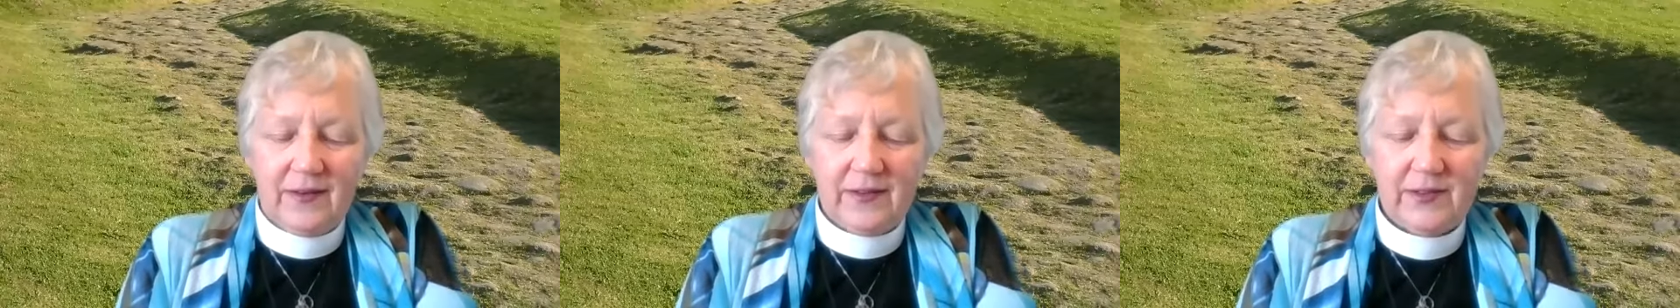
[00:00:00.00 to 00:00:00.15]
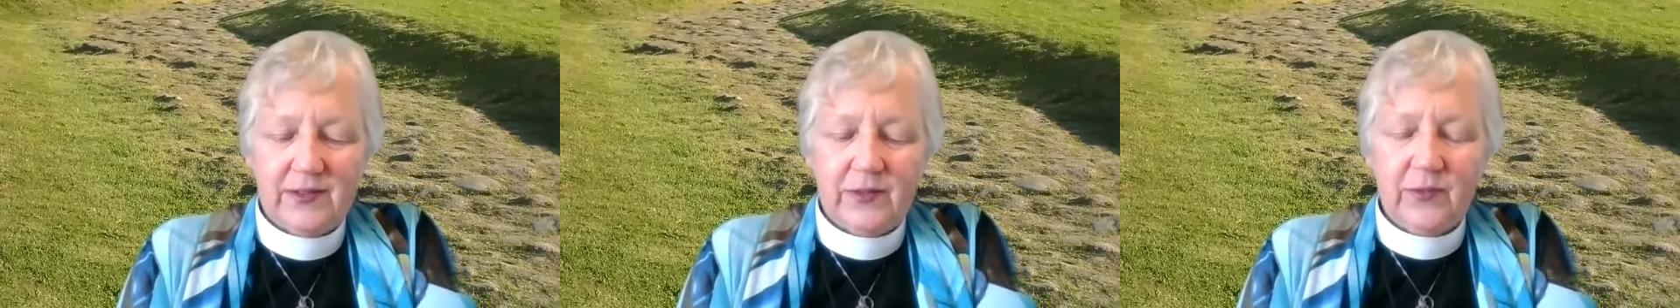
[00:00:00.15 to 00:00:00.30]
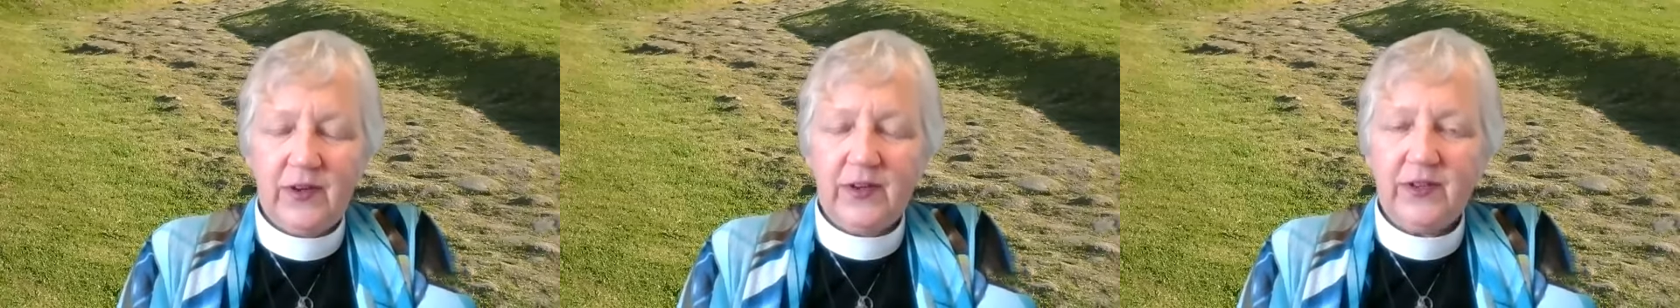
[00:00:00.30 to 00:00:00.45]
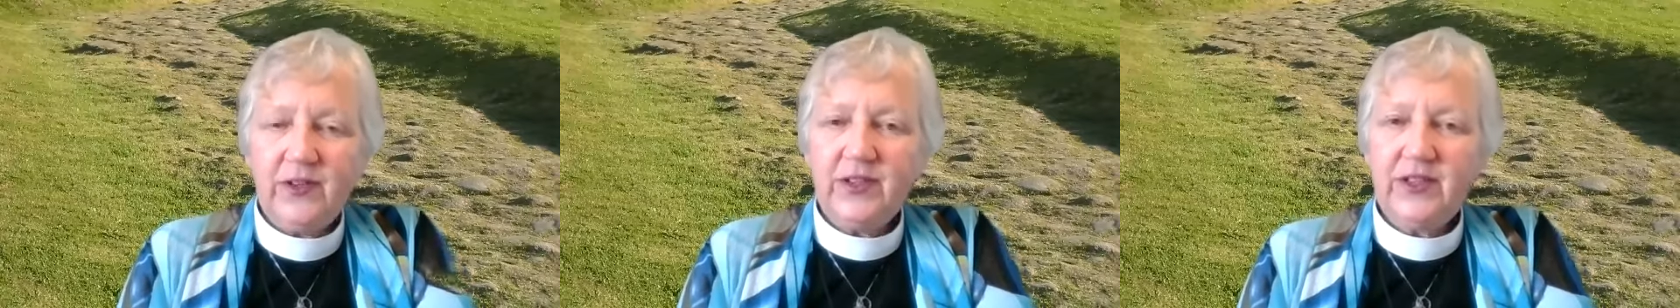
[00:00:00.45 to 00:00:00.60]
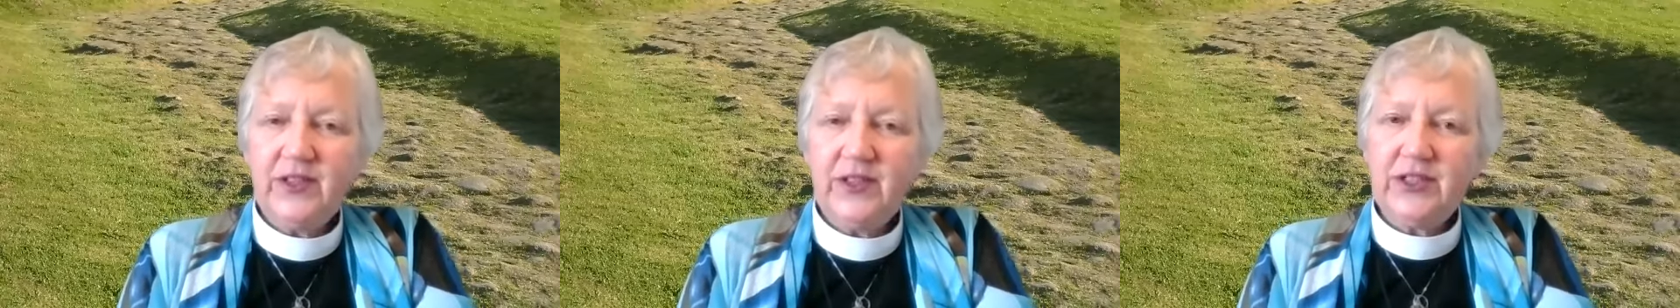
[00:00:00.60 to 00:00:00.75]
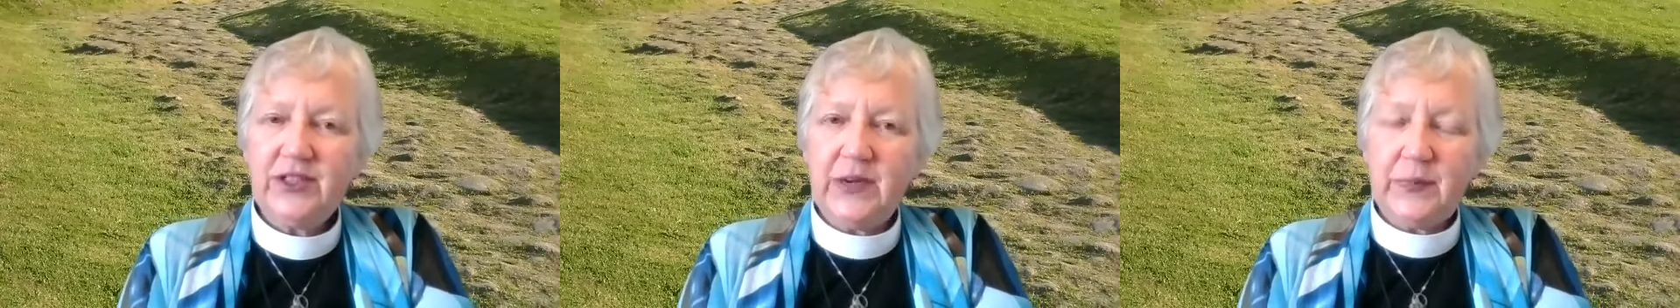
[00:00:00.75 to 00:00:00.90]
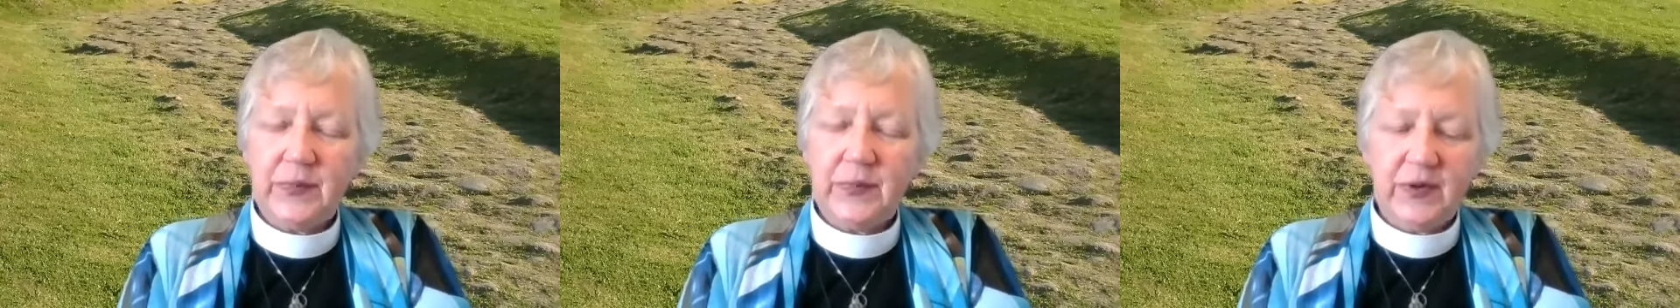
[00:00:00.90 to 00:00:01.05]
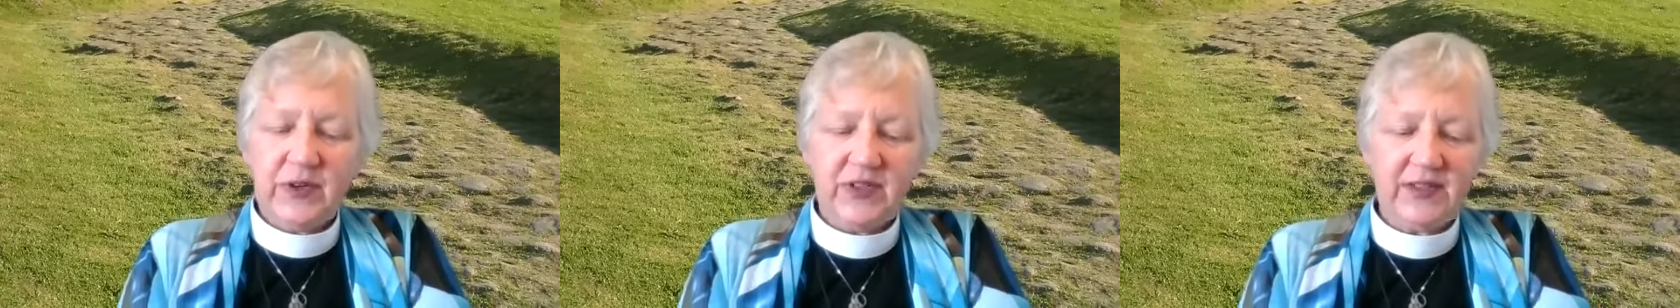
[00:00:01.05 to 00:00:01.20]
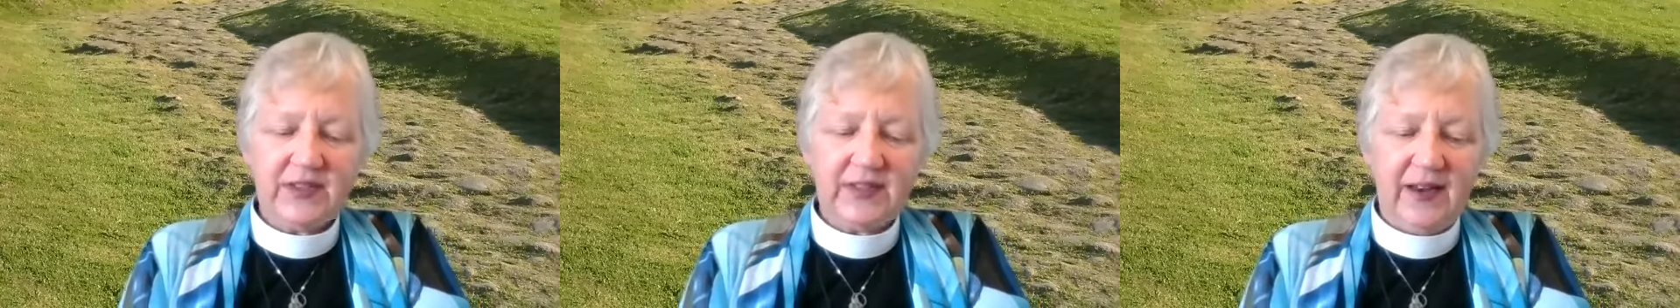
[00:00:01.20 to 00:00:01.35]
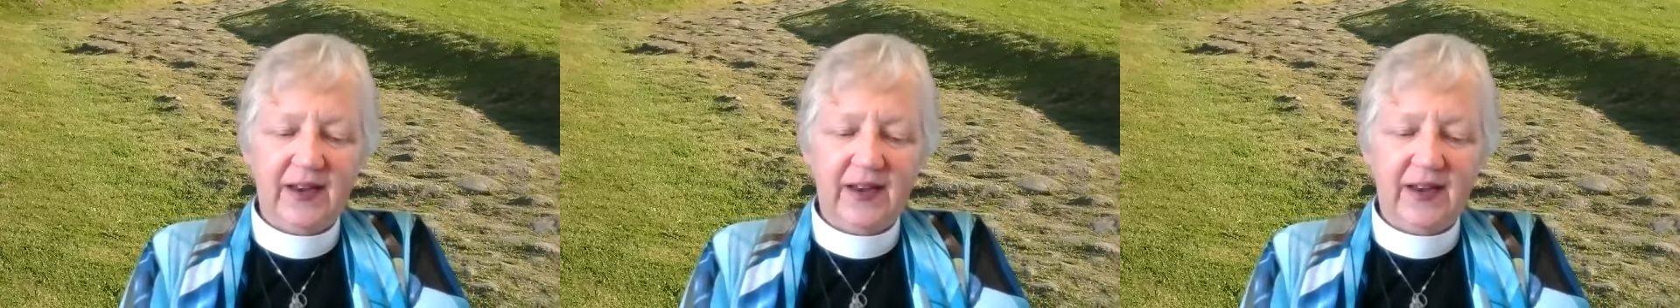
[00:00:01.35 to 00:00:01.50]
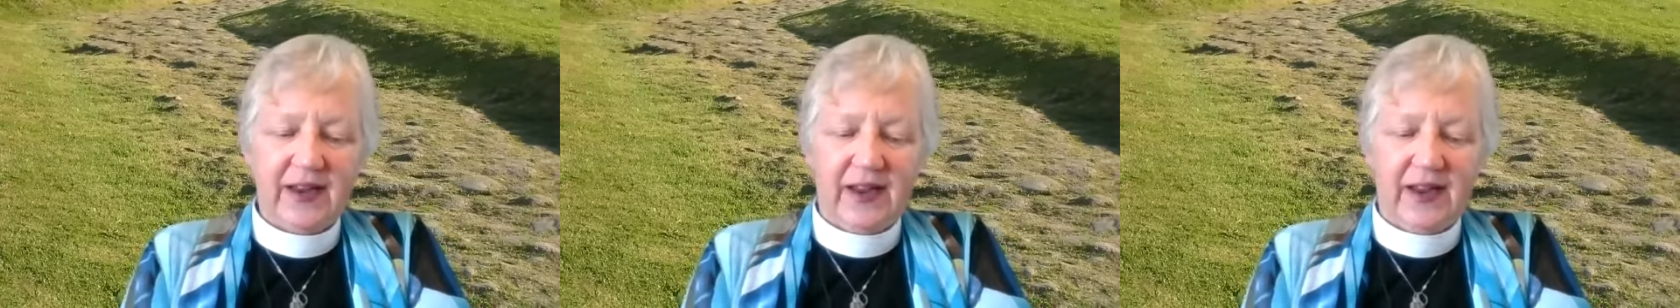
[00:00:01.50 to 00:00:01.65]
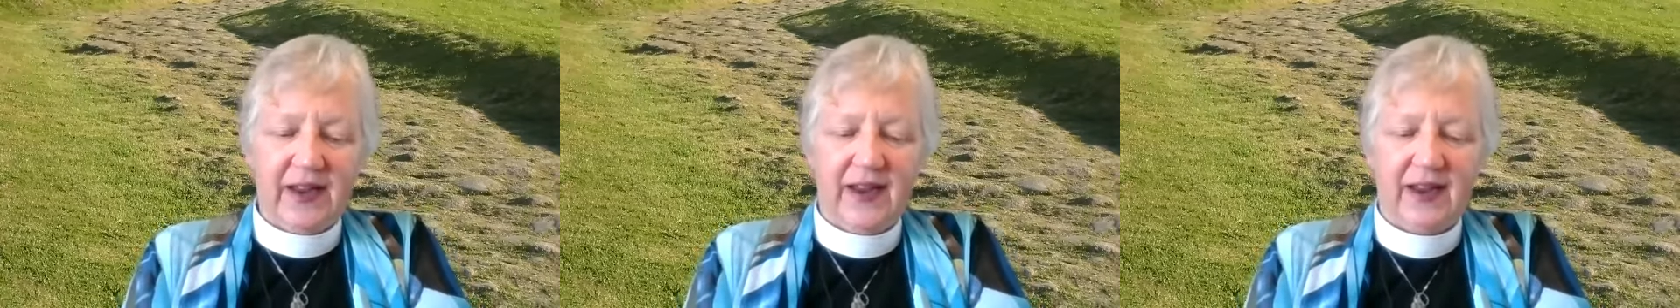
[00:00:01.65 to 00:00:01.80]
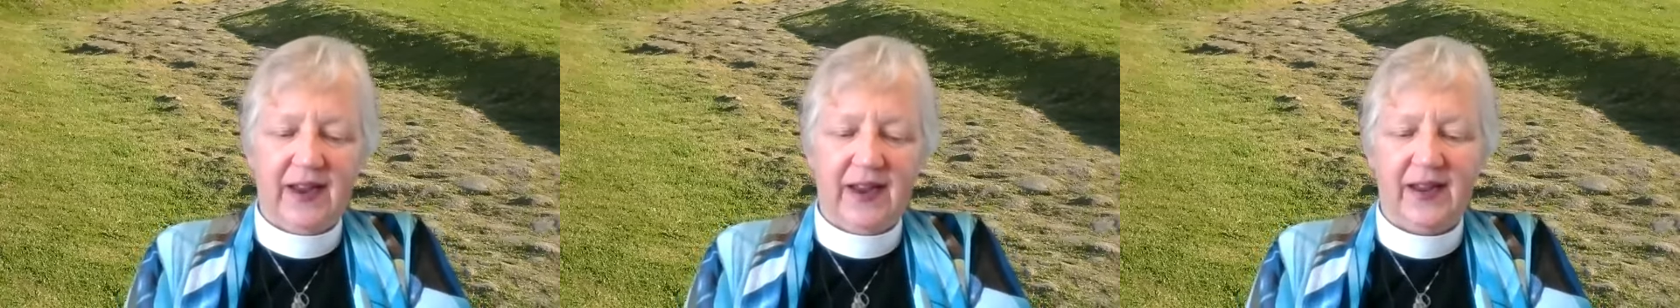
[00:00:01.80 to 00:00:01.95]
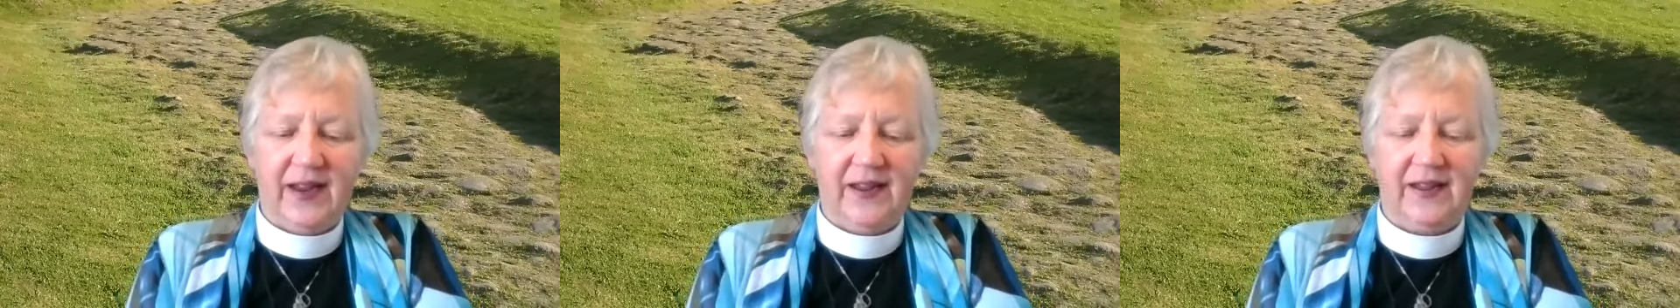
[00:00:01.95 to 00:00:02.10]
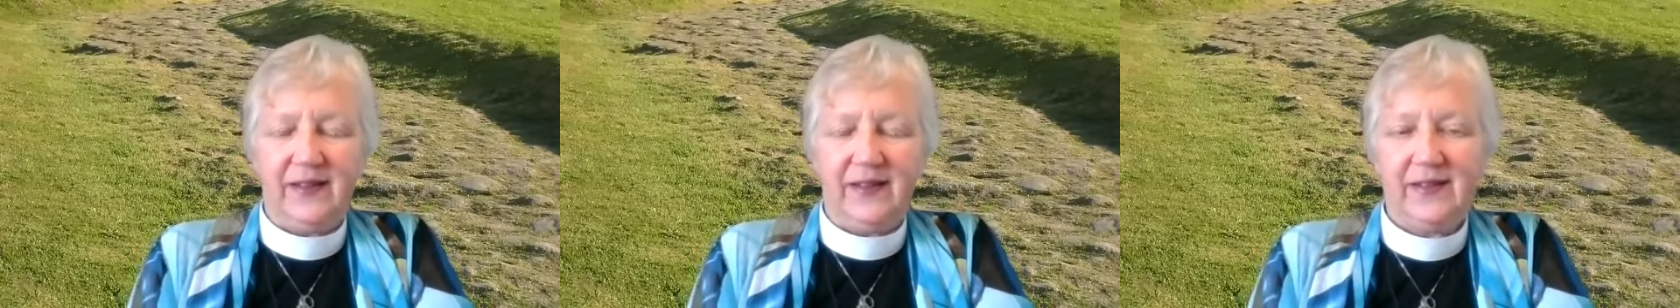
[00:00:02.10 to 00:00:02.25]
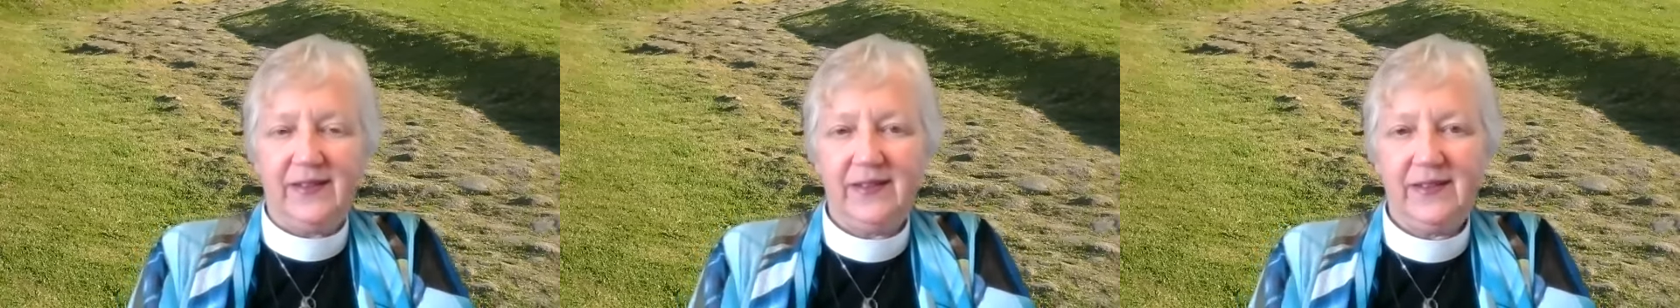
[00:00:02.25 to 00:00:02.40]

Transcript: So on Good Shepherd Sunday,